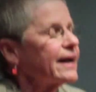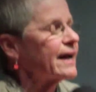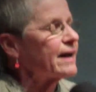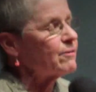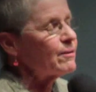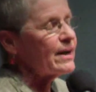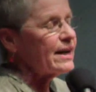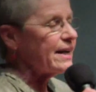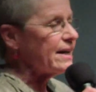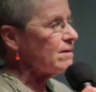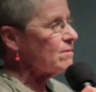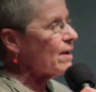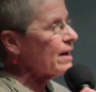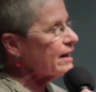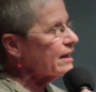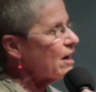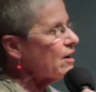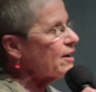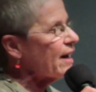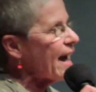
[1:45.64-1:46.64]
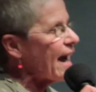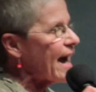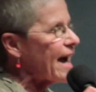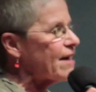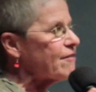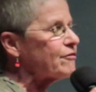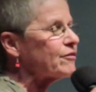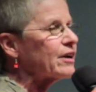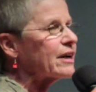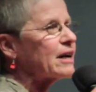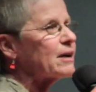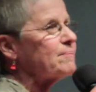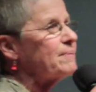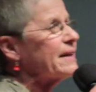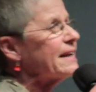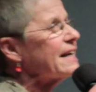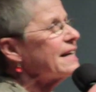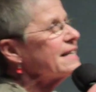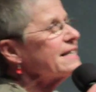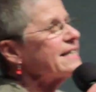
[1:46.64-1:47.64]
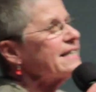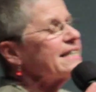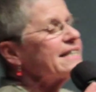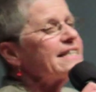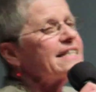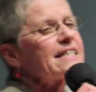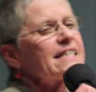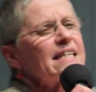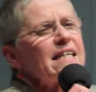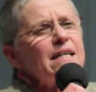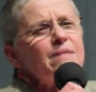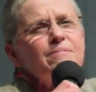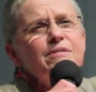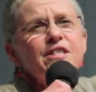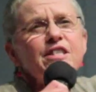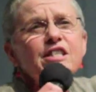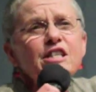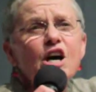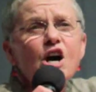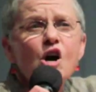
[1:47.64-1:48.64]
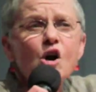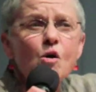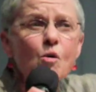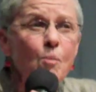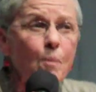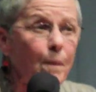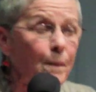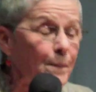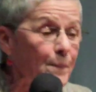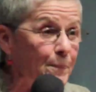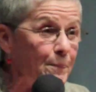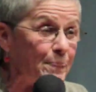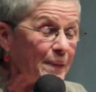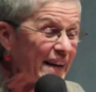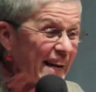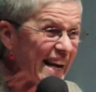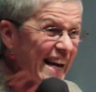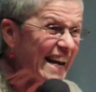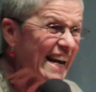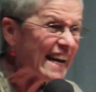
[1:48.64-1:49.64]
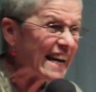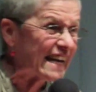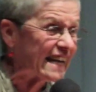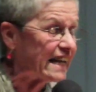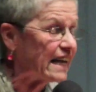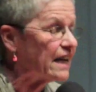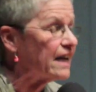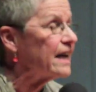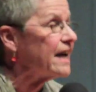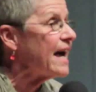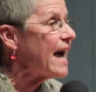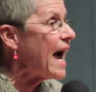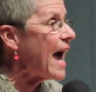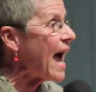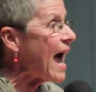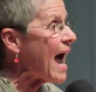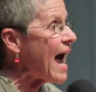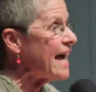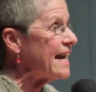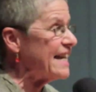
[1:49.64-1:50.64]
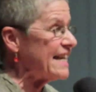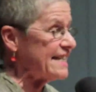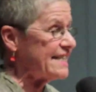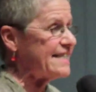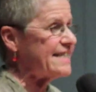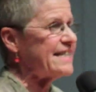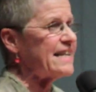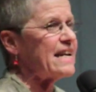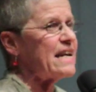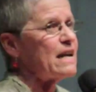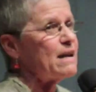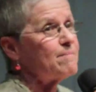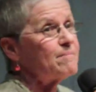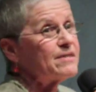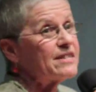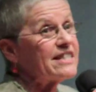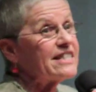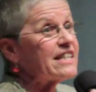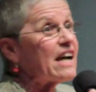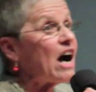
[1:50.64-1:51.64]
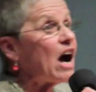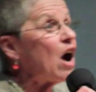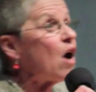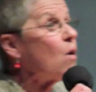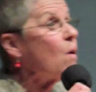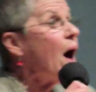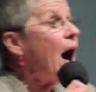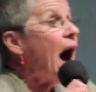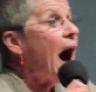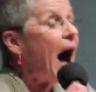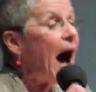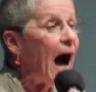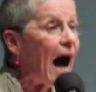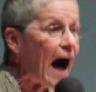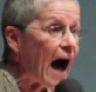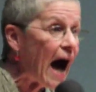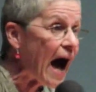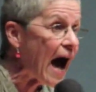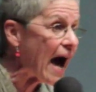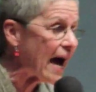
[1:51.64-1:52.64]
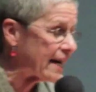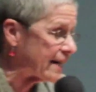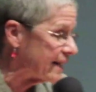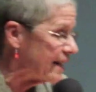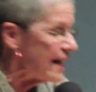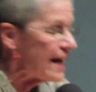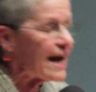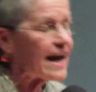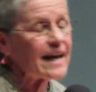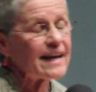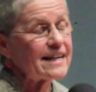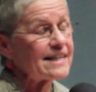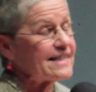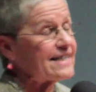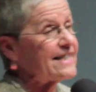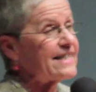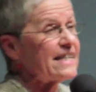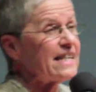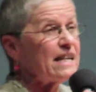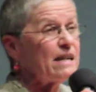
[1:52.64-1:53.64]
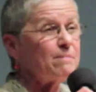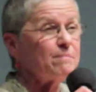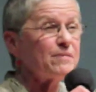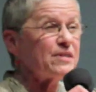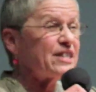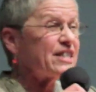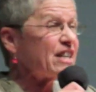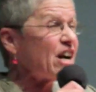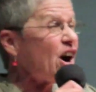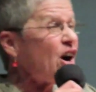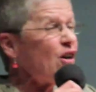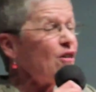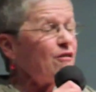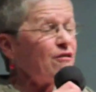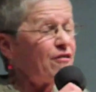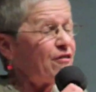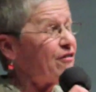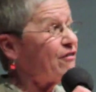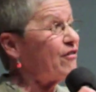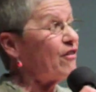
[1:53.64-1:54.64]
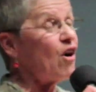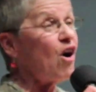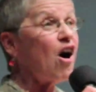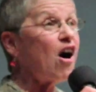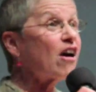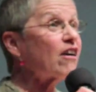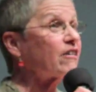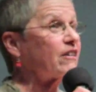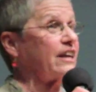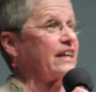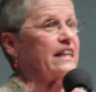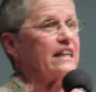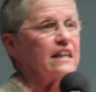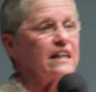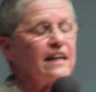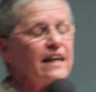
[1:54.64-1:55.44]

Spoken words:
And we didn't want to go to Africa because it seemed so big, and it seemed so hot, and it seemed so foreign,